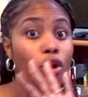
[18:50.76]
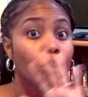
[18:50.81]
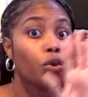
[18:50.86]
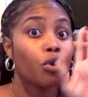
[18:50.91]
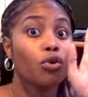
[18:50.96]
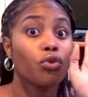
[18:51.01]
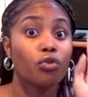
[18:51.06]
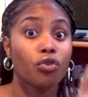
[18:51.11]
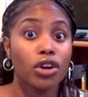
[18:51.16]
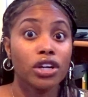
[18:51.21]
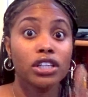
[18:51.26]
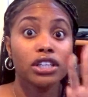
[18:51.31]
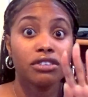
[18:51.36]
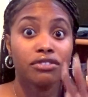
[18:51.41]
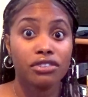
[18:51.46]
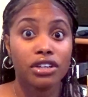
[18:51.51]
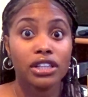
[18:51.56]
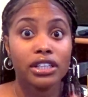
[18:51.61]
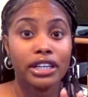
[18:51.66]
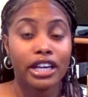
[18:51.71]
will
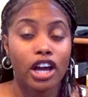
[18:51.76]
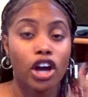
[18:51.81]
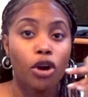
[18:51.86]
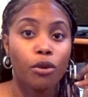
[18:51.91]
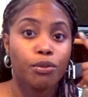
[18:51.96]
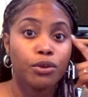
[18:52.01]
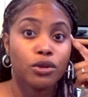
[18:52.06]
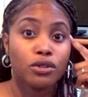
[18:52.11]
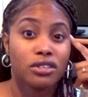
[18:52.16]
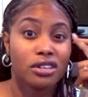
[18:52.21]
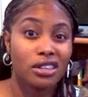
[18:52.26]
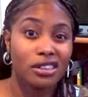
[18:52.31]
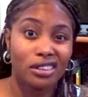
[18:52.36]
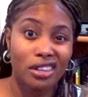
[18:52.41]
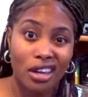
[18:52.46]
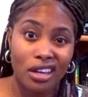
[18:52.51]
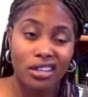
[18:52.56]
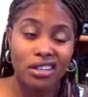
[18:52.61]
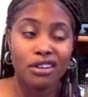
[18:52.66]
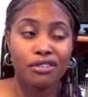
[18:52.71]
really, really help you to
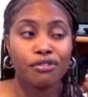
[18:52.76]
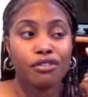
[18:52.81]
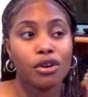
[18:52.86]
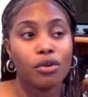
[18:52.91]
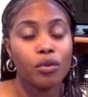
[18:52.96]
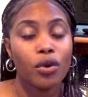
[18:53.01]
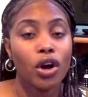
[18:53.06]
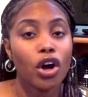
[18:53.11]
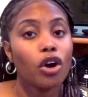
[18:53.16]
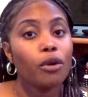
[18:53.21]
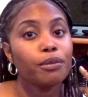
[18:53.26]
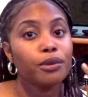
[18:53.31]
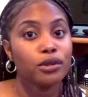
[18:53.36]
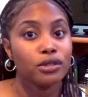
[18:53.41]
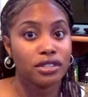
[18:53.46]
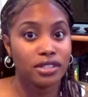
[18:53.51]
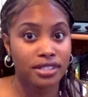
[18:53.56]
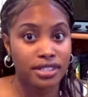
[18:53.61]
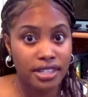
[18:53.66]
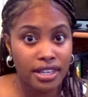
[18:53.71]
think different, will help you
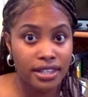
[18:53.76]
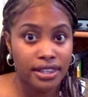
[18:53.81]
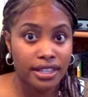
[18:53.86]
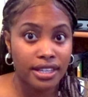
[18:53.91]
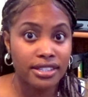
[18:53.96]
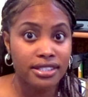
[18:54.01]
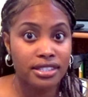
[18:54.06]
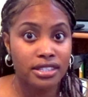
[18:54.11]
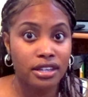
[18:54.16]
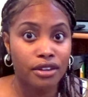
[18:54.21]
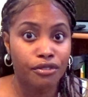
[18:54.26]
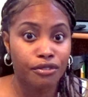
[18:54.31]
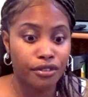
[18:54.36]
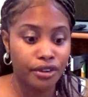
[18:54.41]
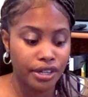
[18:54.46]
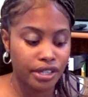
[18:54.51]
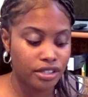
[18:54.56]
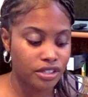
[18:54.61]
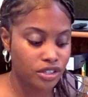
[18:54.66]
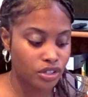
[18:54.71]
to see things
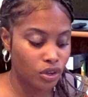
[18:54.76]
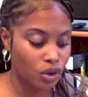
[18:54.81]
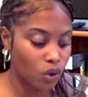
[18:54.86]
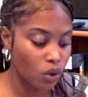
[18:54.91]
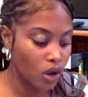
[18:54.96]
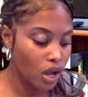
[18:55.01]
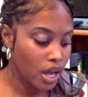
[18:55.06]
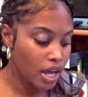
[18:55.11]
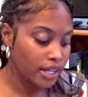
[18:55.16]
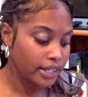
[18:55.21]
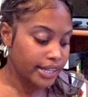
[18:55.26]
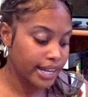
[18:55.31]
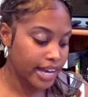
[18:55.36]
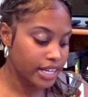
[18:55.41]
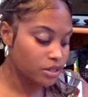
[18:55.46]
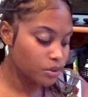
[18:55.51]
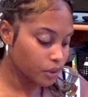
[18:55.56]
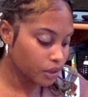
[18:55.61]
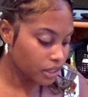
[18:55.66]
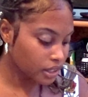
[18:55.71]
different. So
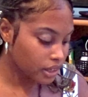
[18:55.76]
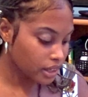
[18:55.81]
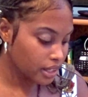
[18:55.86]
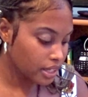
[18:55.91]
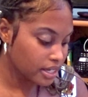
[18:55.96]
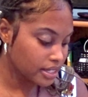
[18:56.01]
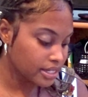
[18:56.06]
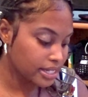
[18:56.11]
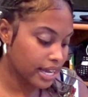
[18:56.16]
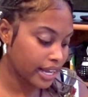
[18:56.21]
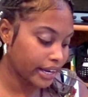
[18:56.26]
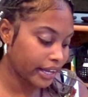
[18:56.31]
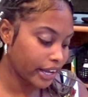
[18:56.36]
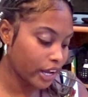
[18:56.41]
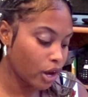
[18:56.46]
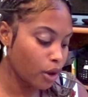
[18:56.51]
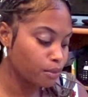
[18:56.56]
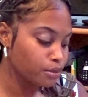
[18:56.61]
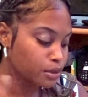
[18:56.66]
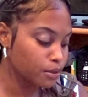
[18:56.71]
that's one of the things that it
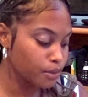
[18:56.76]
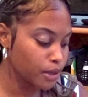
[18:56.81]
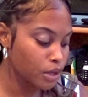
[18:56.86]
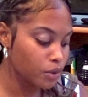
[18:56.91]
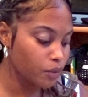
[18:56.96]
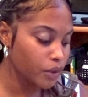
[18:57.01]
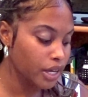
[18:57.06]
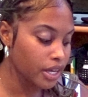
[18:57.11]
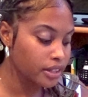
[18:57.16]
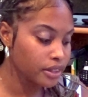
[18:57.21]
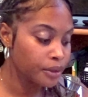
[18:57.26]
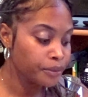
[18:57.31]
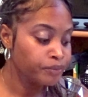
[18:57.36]
helps me with.